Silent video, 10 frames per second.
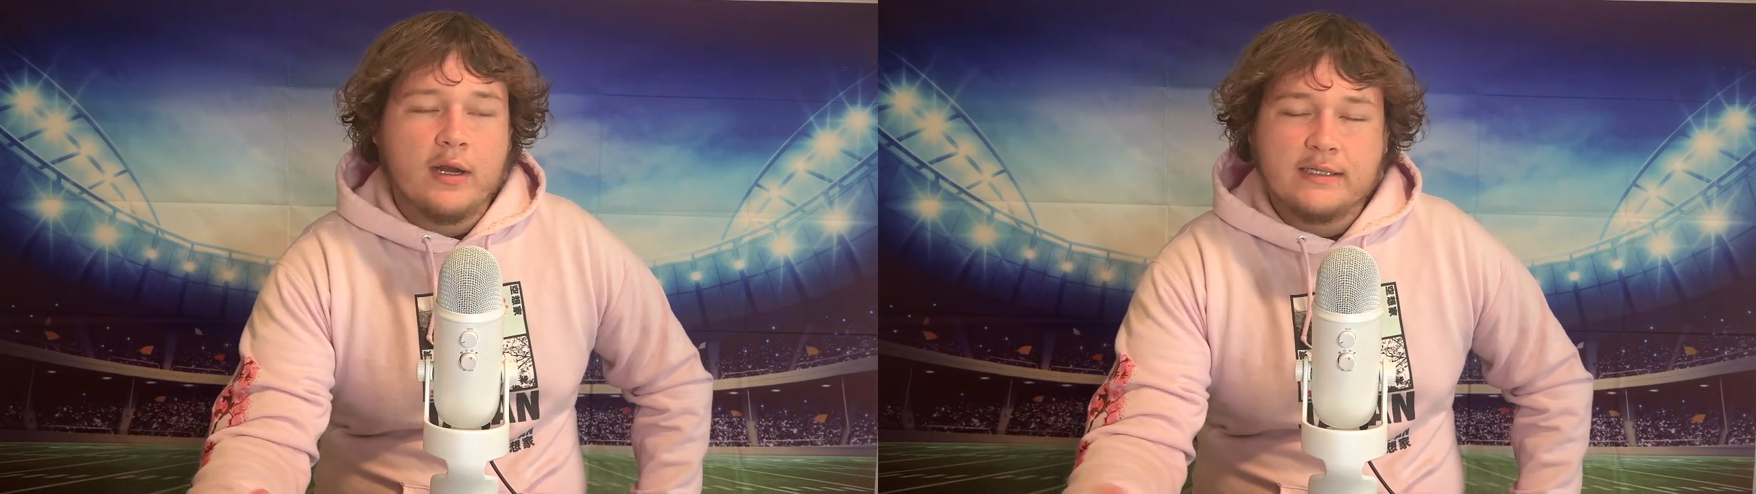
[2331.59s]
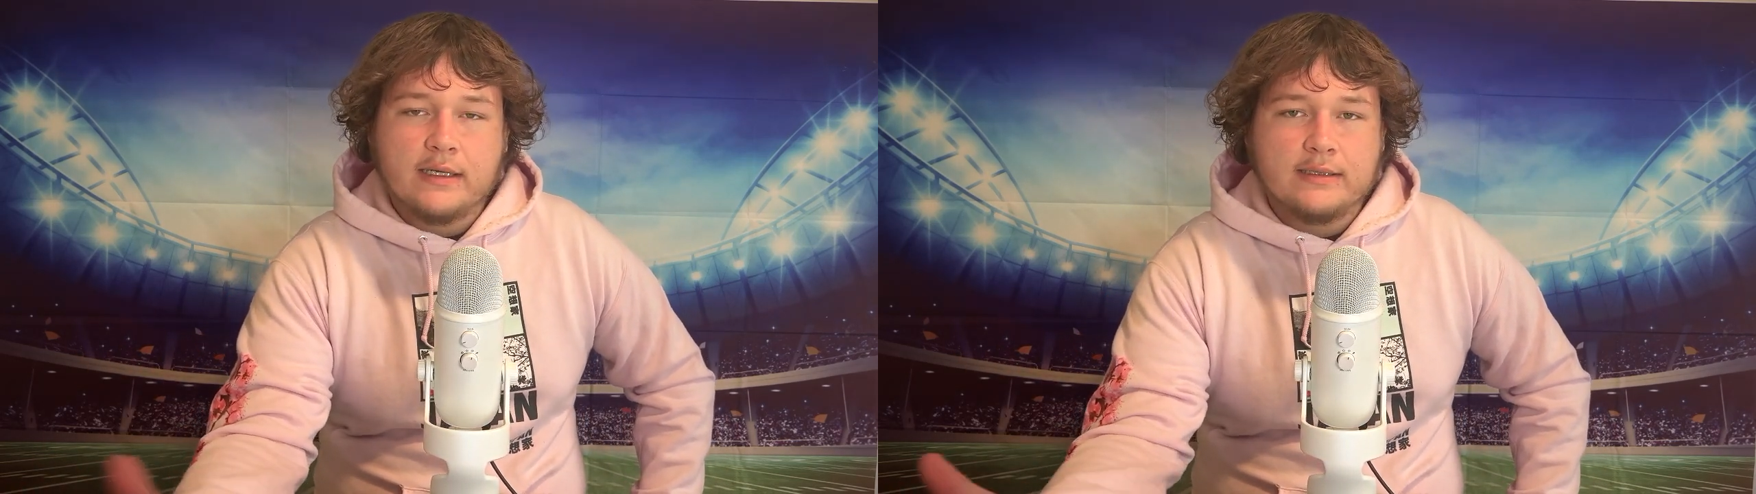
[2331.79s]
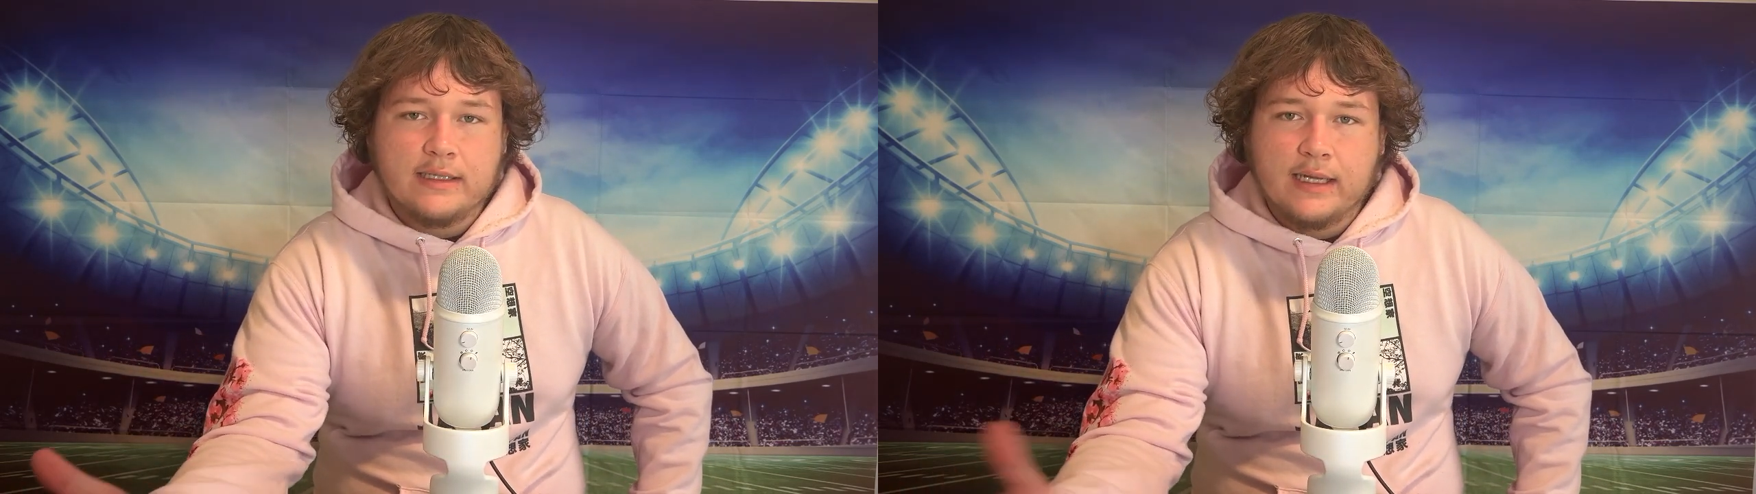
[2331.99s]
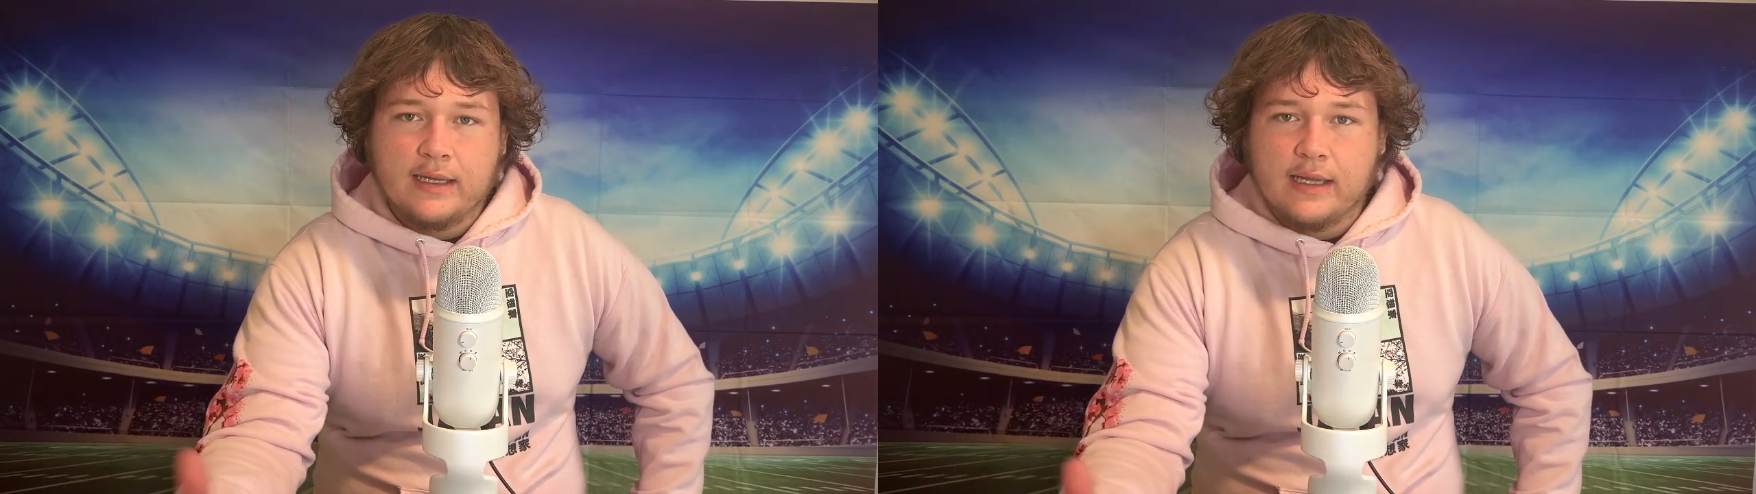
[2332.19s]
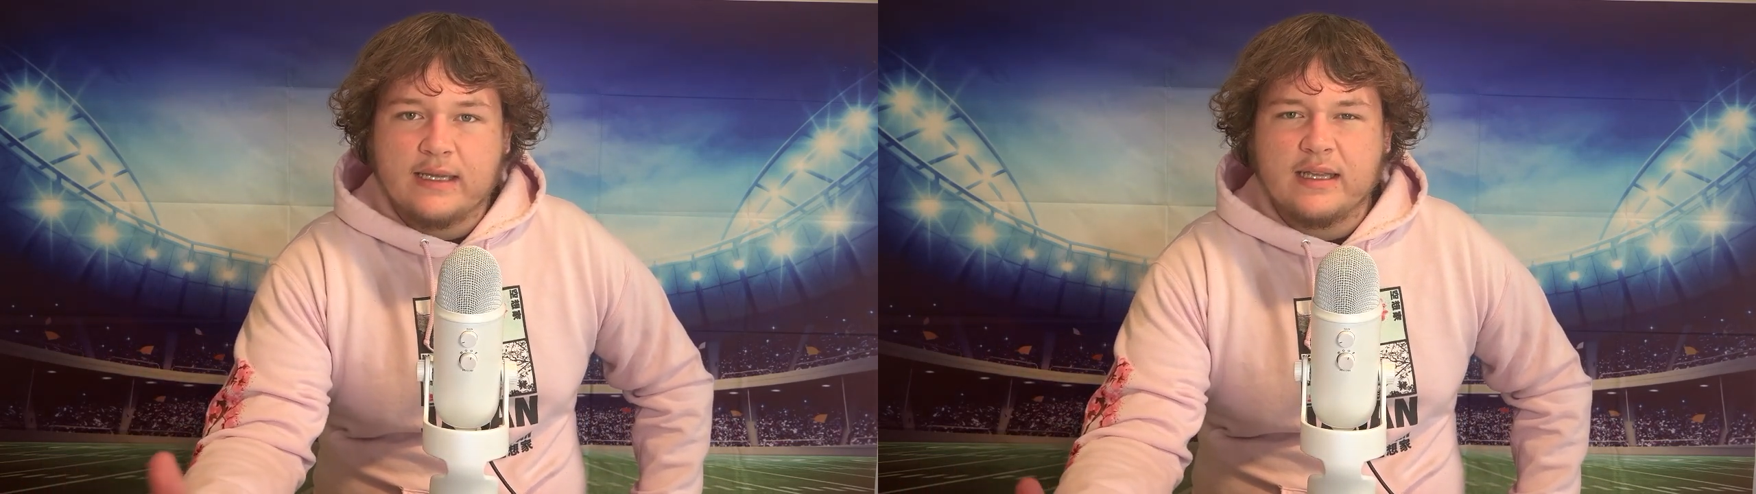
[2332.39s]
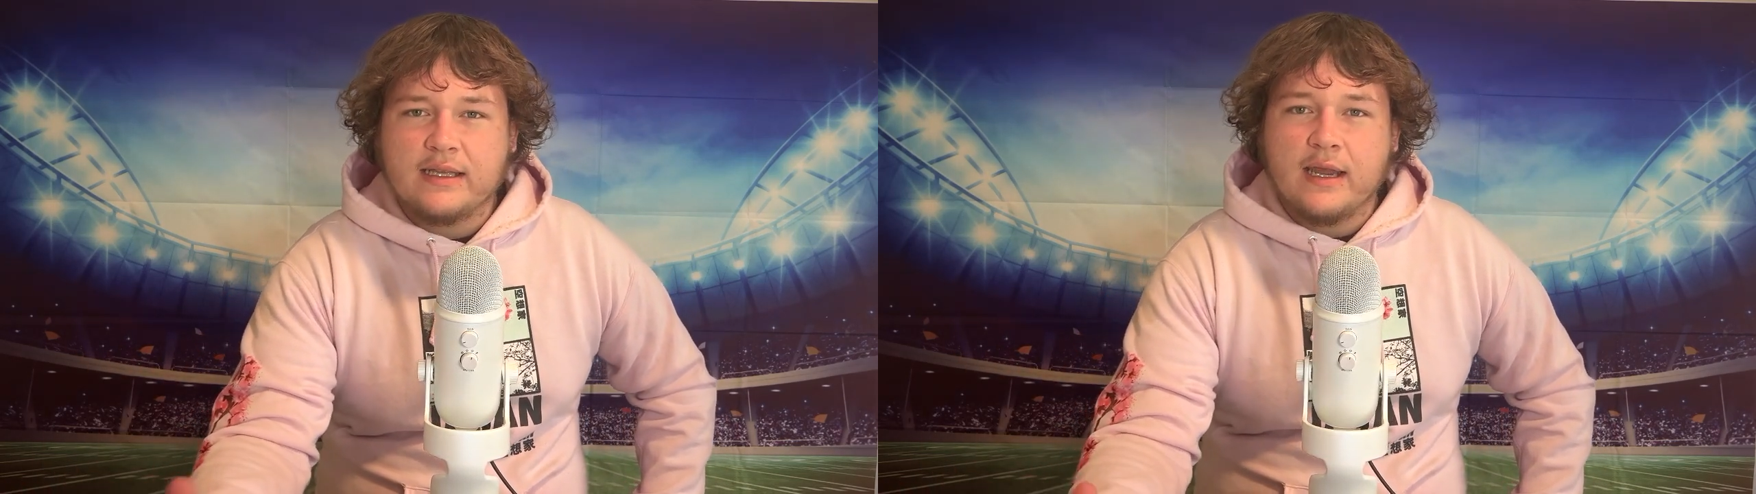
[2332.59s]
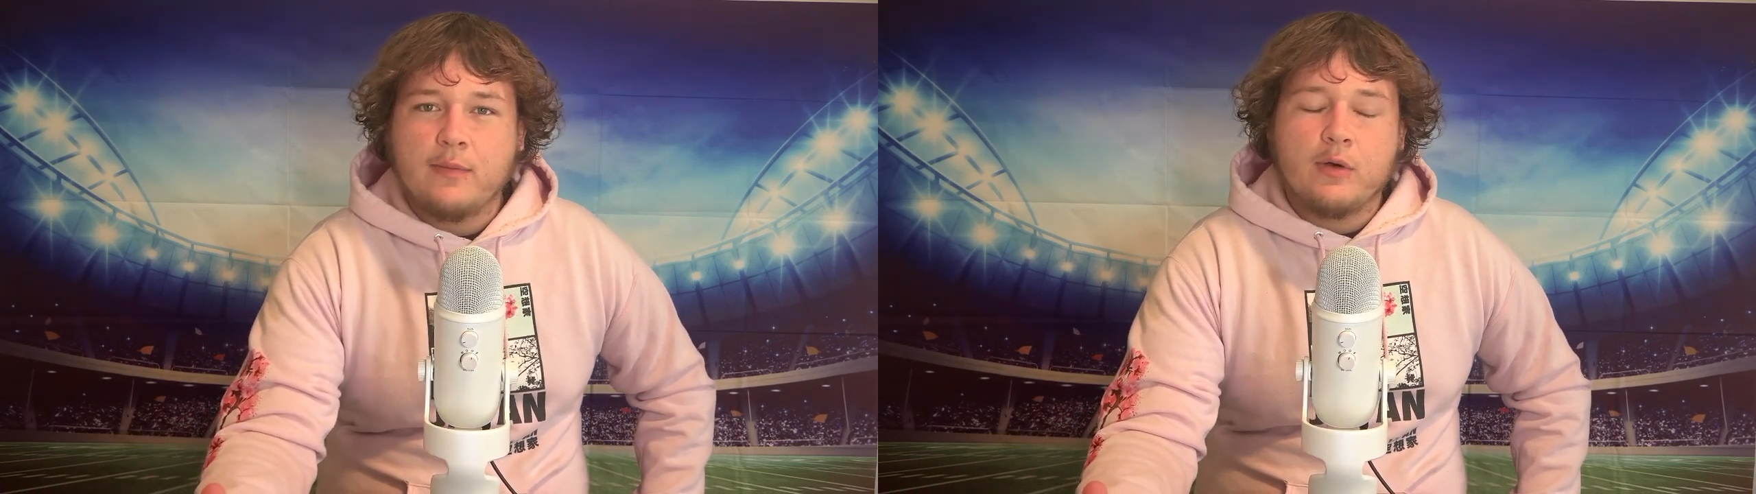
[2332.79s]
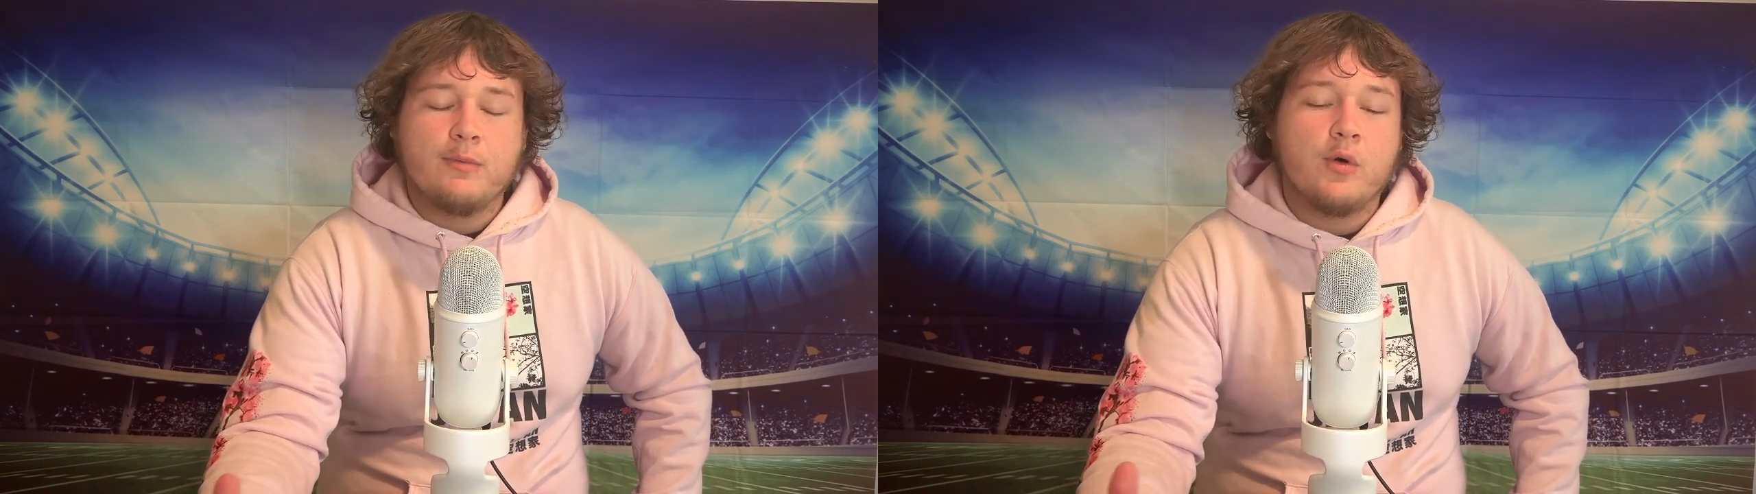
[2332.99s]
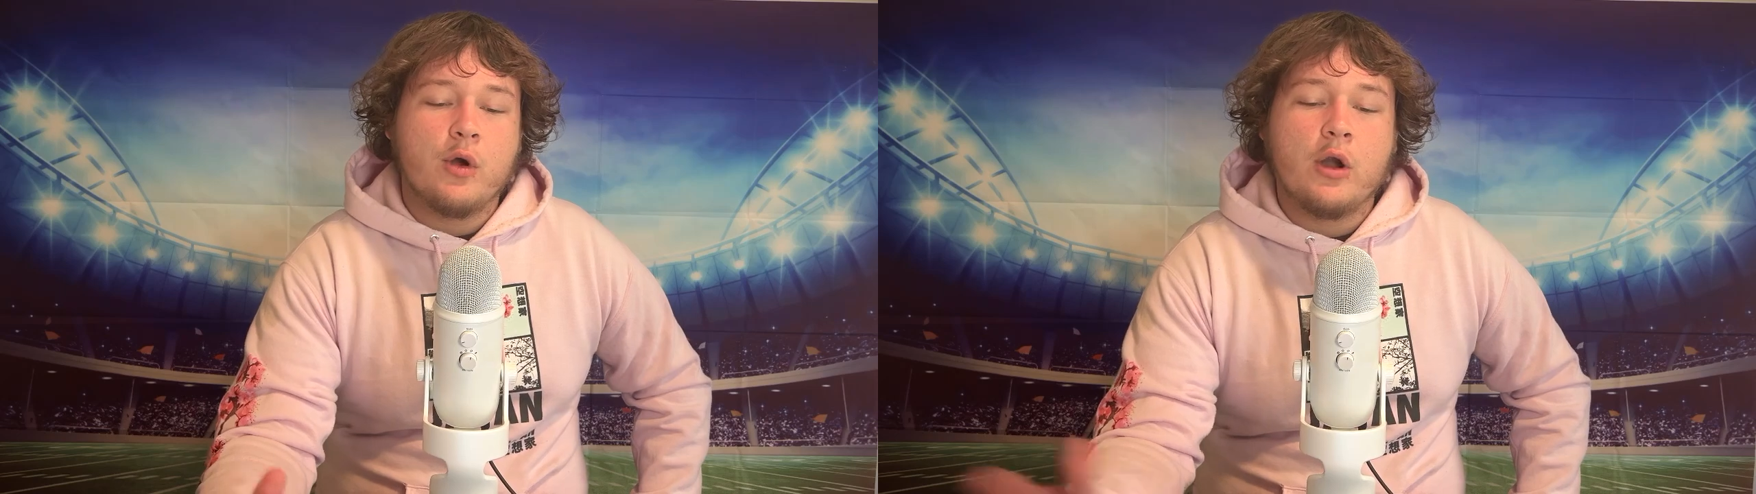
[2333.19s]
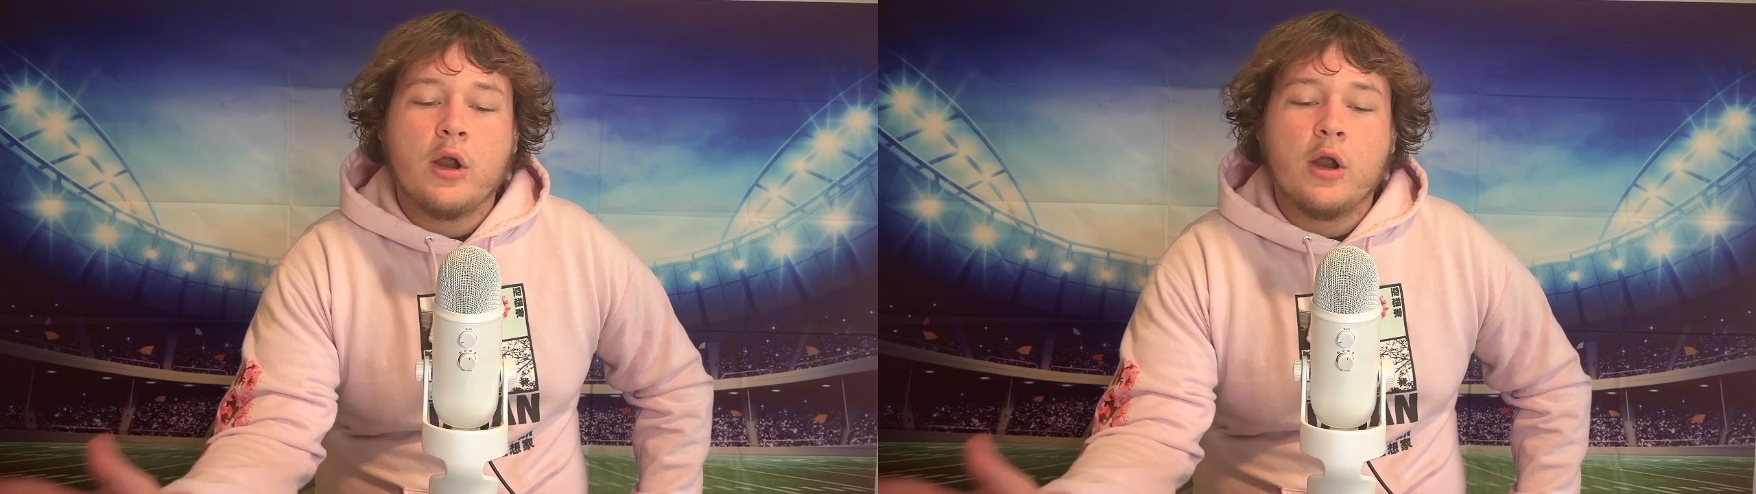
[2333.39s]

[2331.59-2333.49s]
it sounds like I like Dylan Gabriel more.